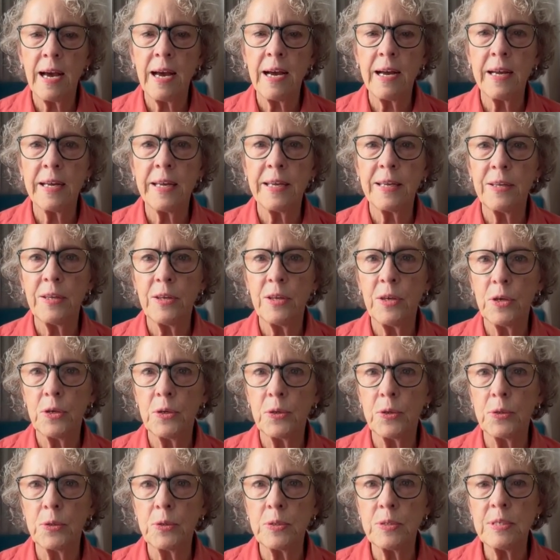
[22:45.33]
I
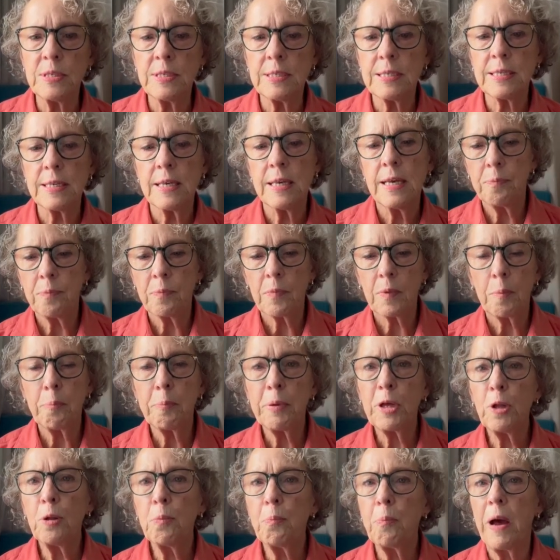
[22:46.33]
use
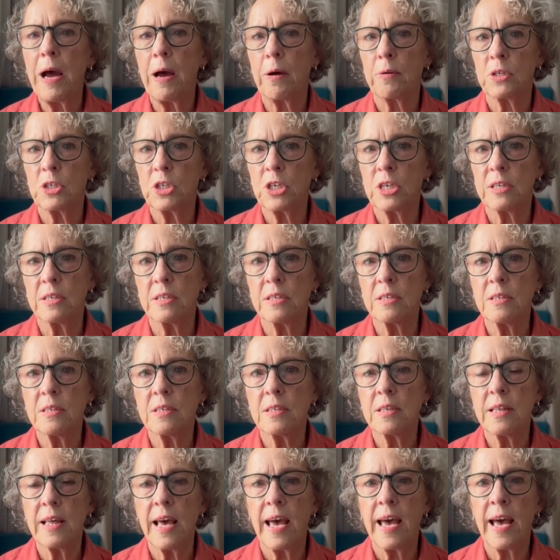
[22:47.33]
pill pouches
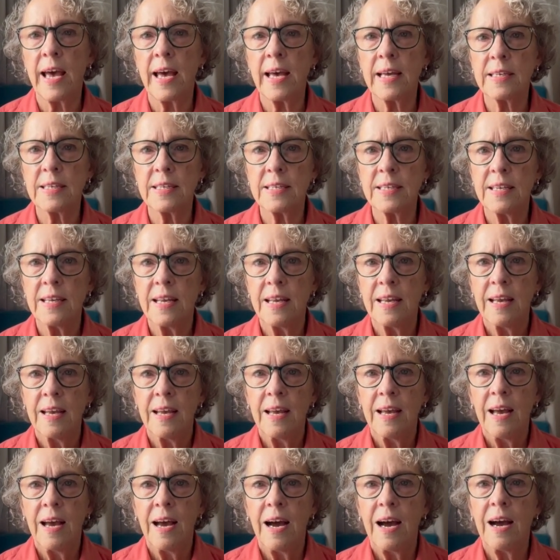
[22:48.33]
that
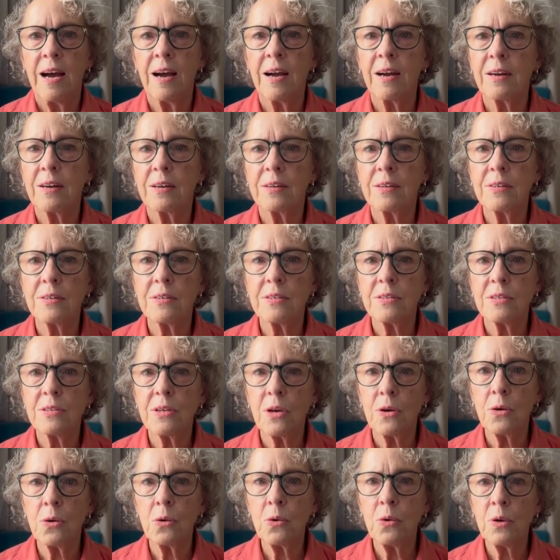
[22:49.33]
are
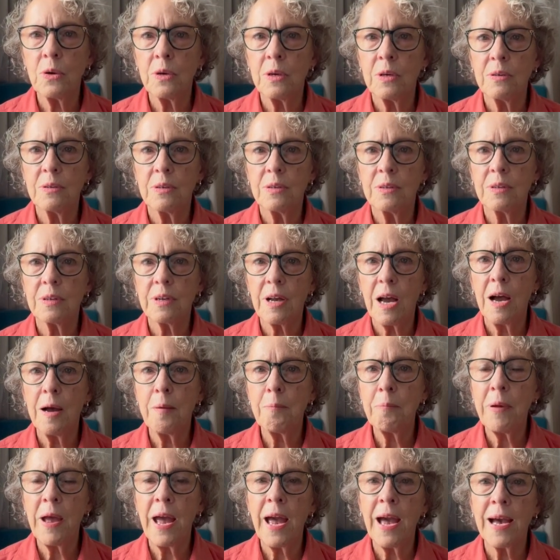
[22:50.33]
so
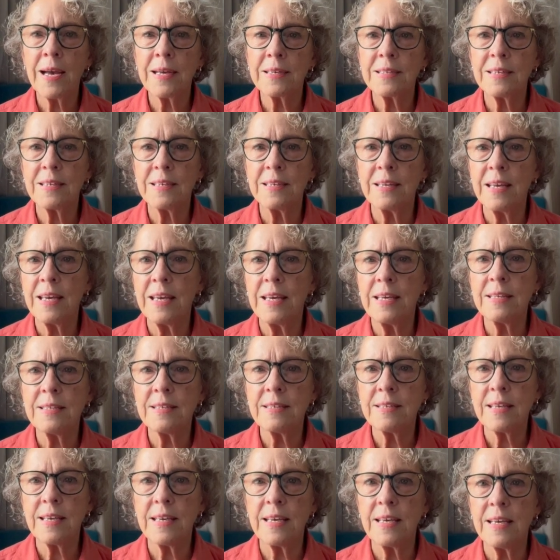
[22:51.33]
compact and
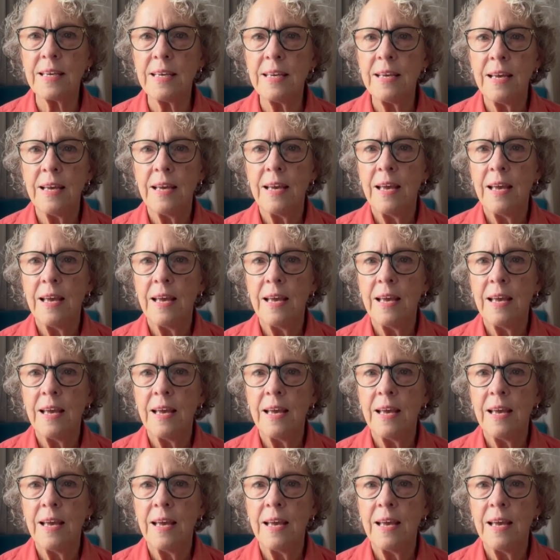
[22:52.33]
easy.